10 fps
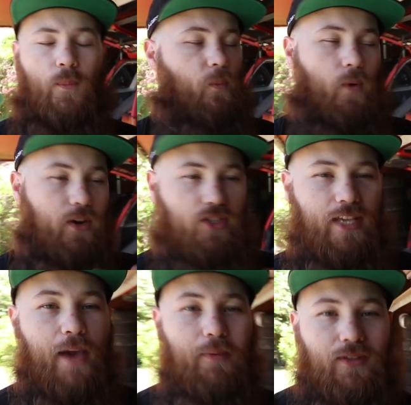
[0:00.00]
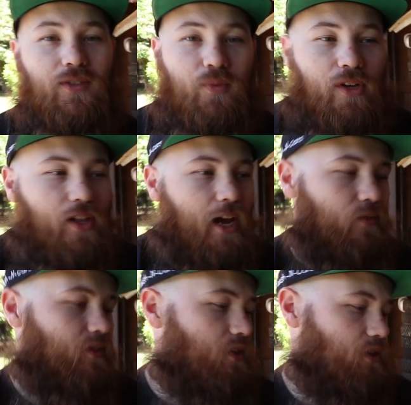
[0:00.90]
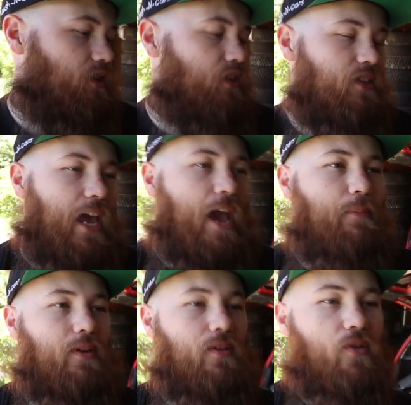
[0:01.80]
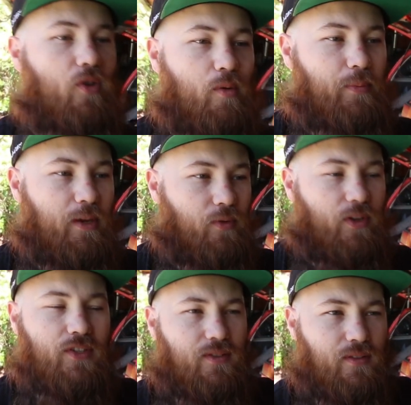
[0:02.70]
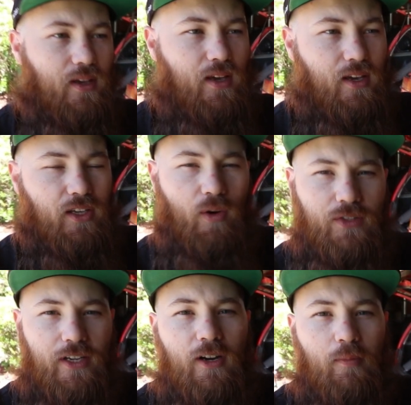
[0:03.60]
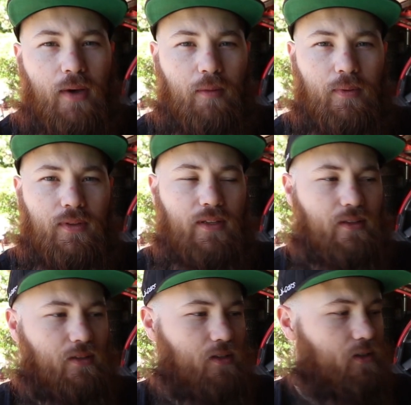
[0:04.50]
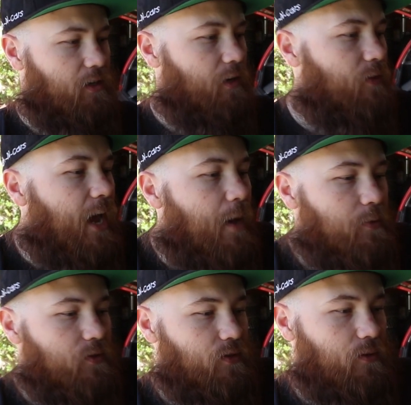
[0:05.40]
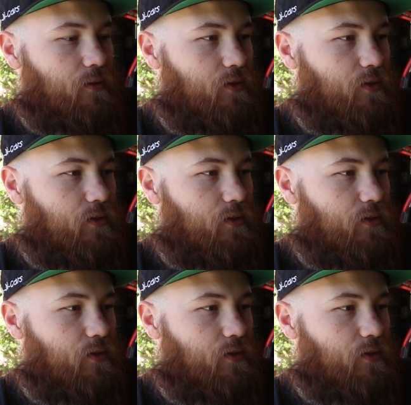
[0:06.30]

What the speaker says: what just happened? Is this real life? This doesn't happen to normal people. You always hear about it, but it never happens to you.